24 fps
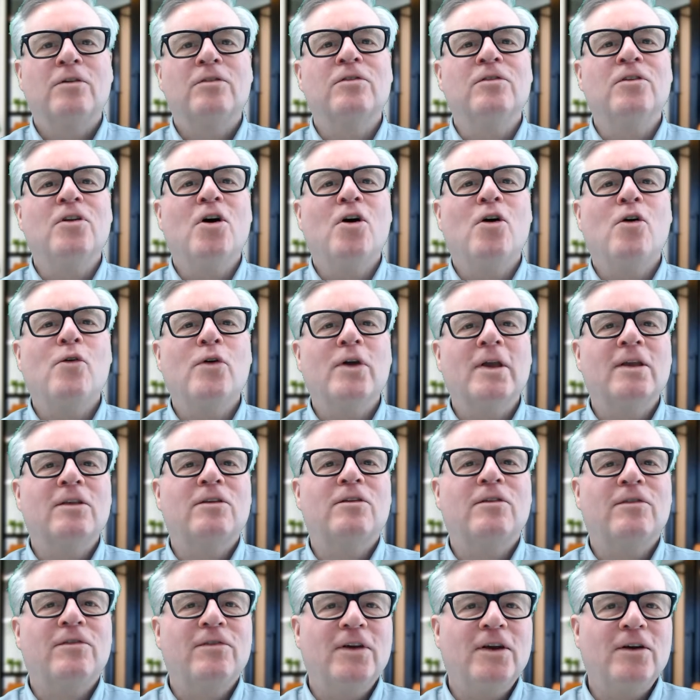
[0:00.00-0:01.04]
There's
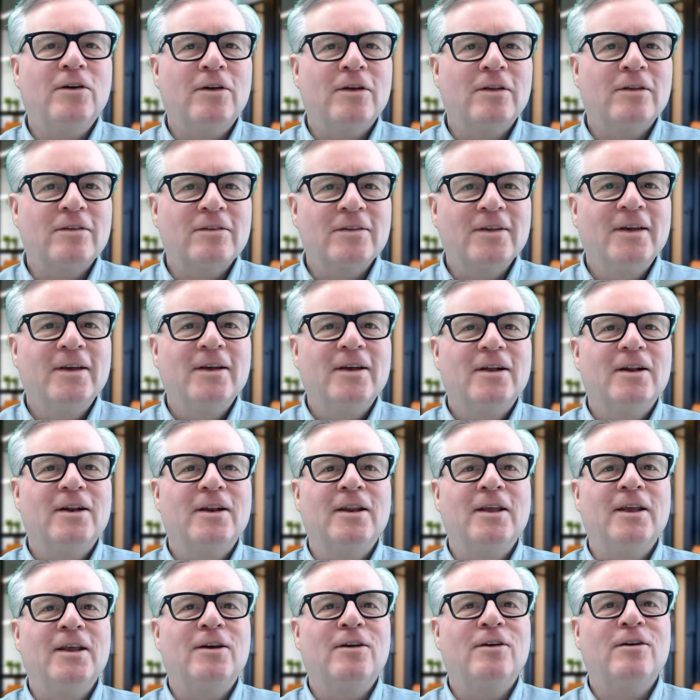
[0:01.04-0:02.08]
no interference.
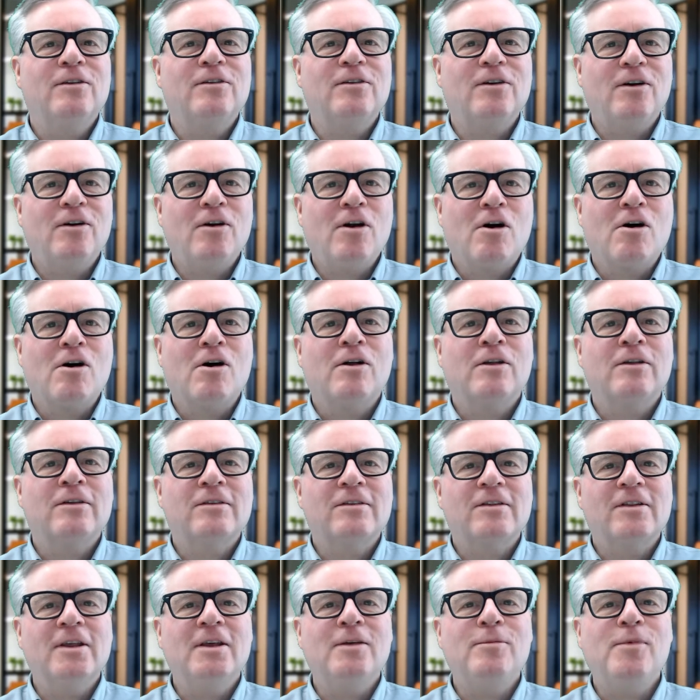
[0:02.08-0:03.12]
Leaders are
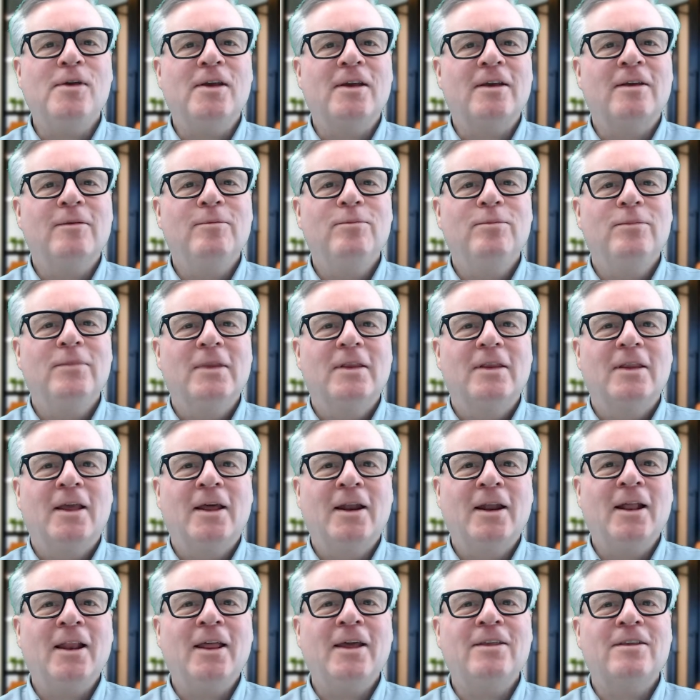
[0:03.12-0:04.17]
all sleeping.
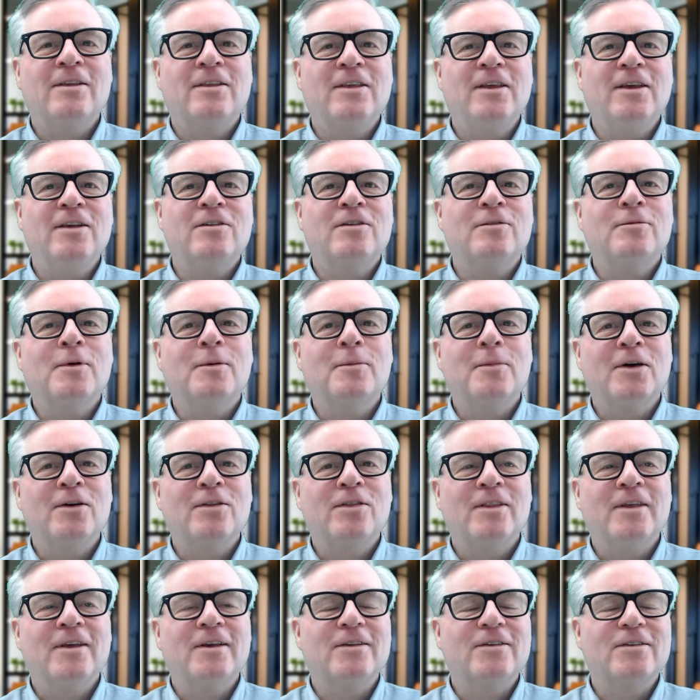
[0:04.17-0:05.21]
And I like to tease
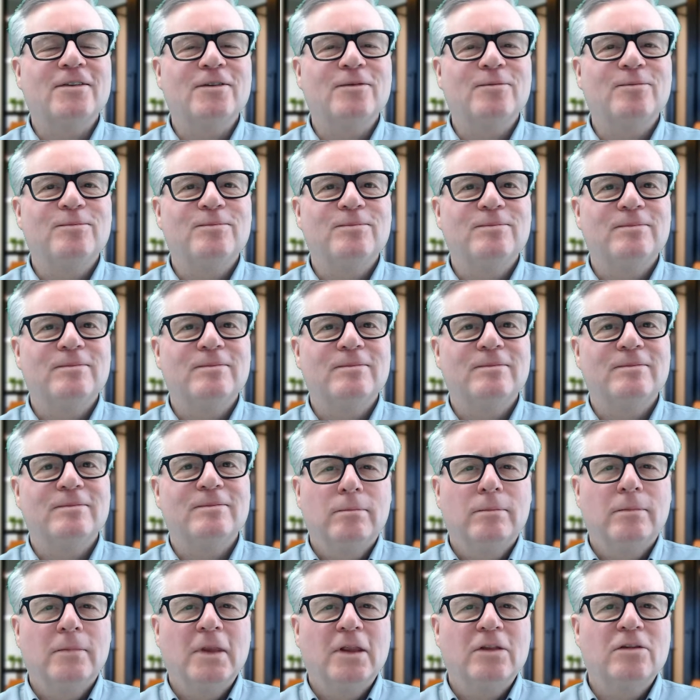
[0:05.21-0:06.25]
them about this.
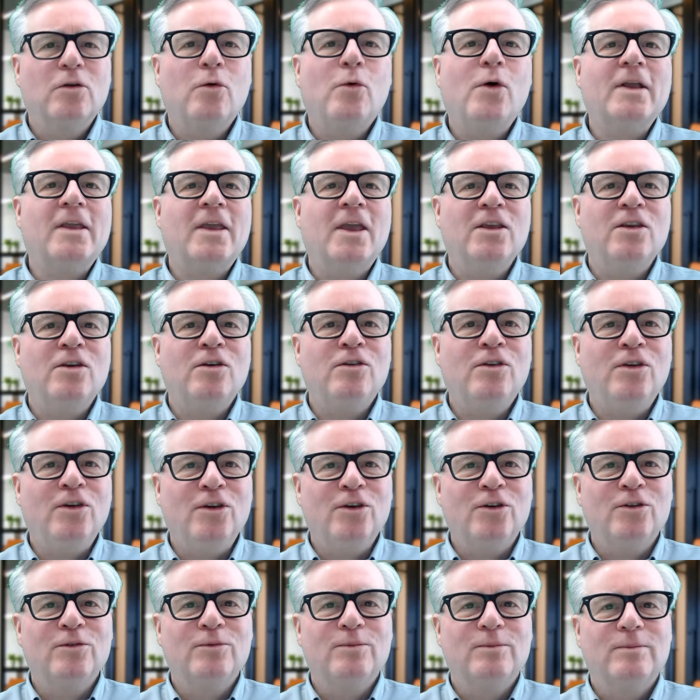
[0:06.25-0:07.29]
So what can you
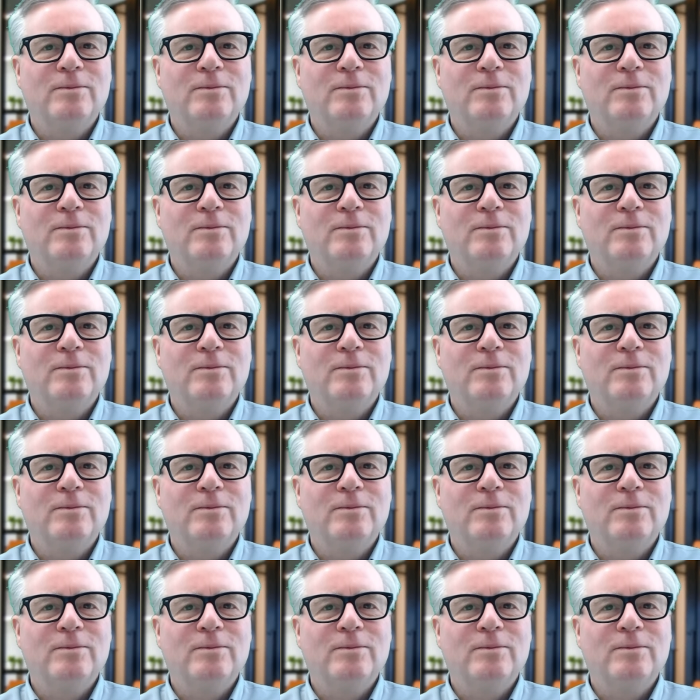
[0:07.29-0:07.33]
do?